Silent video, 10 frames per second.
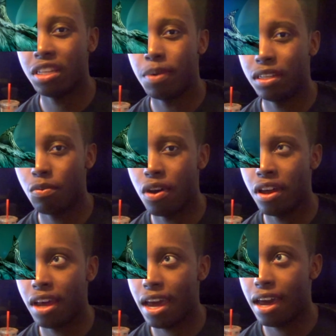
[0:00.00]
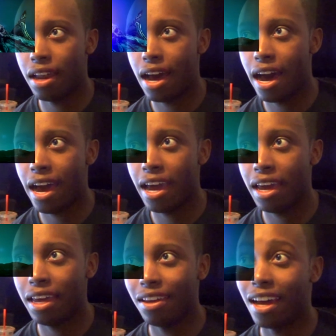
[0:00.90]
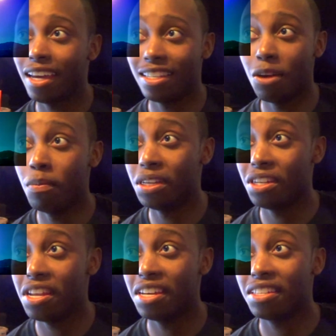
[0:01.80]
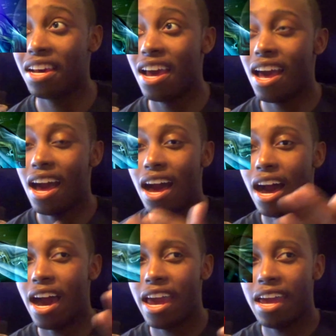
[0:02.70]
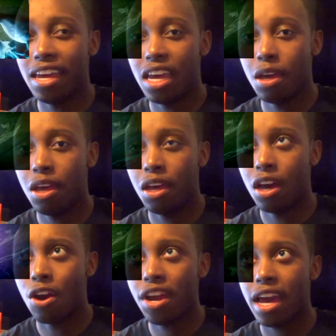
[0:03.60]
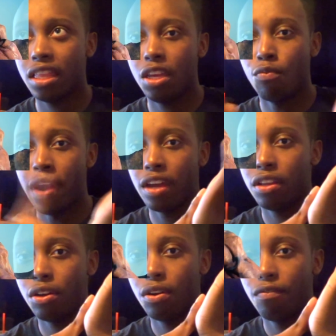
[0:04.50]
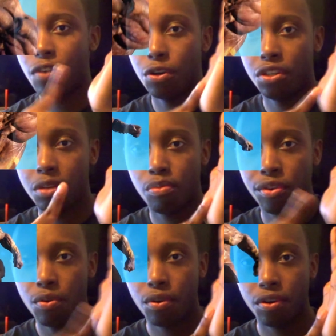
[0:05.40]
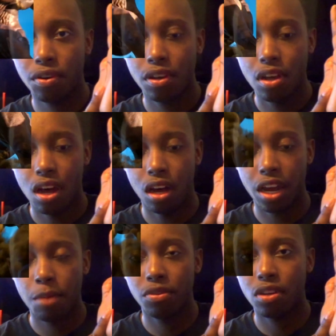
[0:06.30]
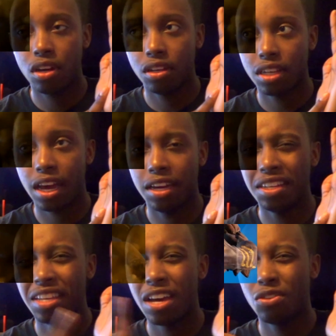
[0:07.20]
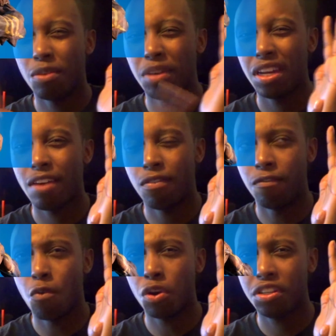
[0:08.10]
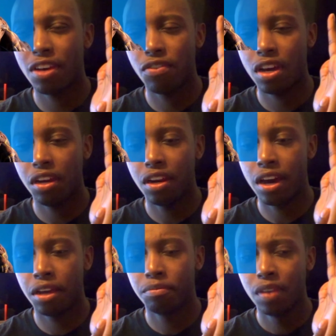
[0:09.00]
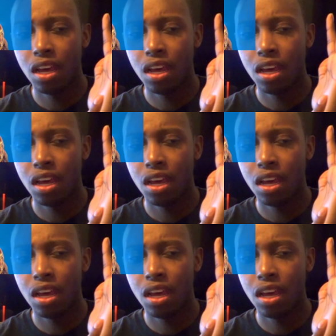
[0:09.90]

Xbox One. And I guess I'll mention this. I already had the regular version pre-ordered on Amazon because I got a discount, so I'm getting that for $47.99.